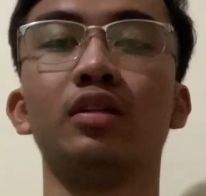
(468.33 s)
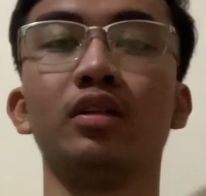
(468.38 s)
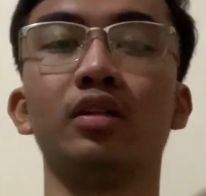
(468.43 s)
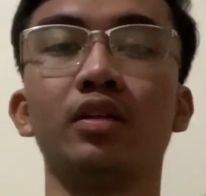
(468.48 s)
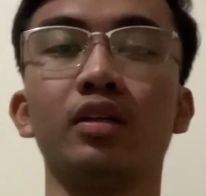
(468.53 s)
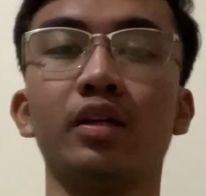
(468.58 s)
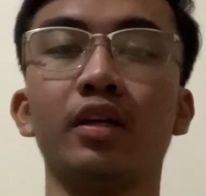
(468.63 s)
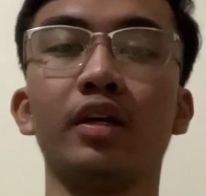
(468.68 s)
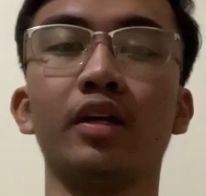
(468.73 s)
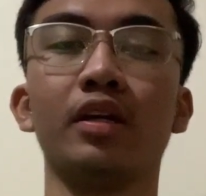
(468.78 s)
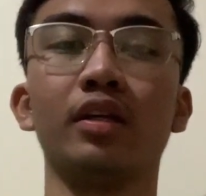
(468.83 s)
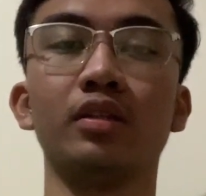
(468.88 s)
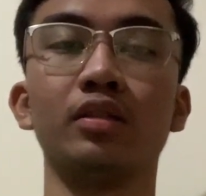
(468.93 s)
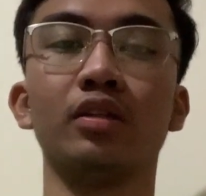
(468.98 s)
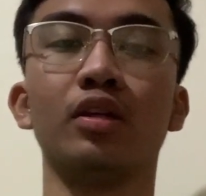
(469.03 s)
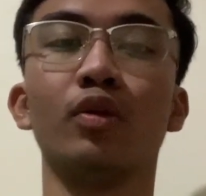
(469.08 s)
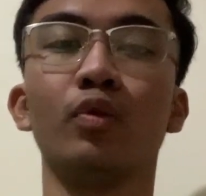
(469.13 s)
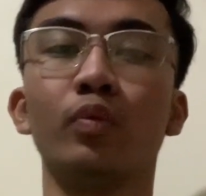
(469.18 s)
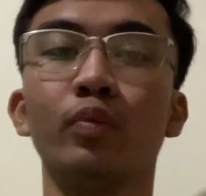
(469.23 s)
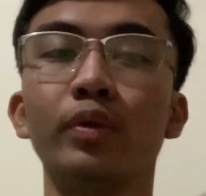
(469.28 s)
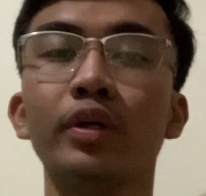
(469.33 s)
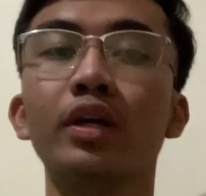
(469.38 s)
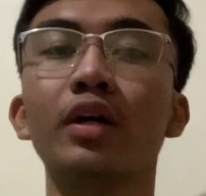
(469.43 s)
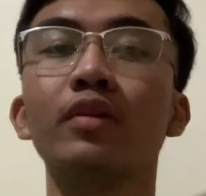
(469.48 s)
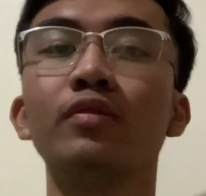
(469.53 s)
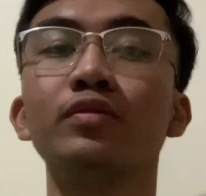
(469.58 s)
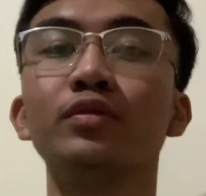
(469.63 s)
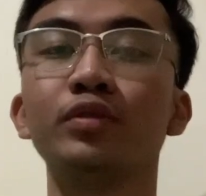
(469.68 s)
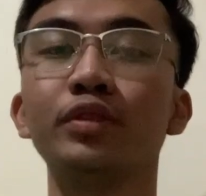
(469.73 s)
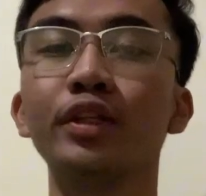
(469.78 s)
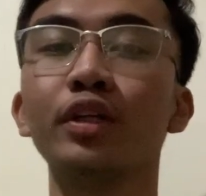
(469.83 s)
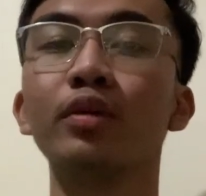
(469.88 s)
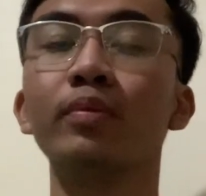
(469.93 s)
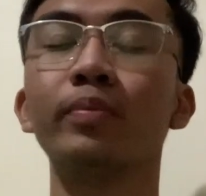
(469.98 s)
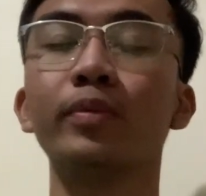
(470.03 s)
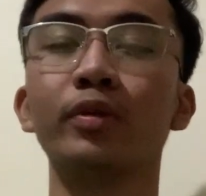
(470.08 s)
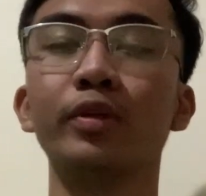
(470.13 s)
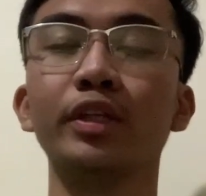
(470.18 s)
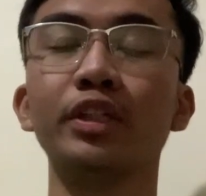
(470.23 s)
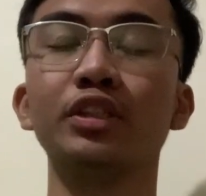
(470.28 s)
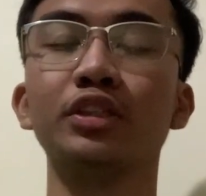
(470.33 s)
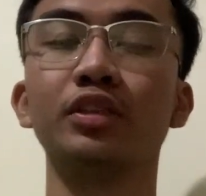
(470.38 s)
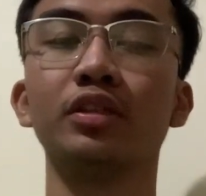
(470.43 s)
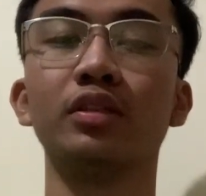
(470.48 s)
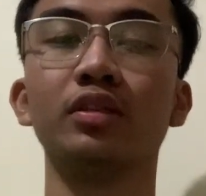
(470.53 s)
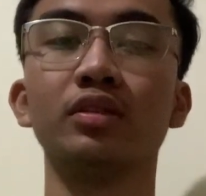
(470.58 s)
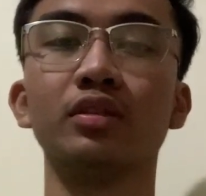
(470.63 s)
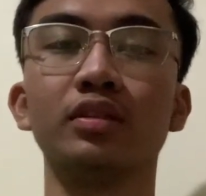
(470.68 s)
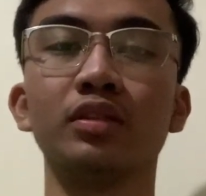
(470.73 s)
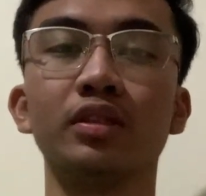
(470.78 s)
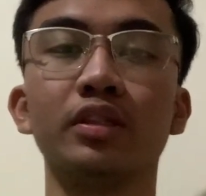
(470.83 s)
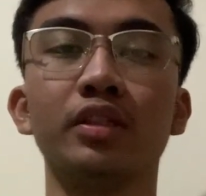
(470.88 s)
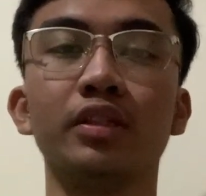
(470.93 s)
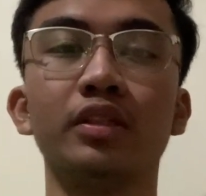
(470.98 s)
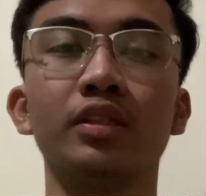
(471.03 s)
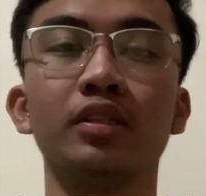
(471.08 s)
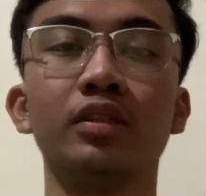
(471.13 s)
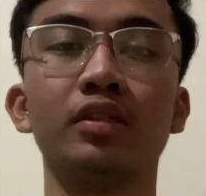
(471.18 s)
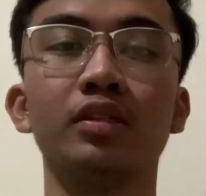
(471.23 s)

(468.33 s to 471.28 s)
And we have three operations in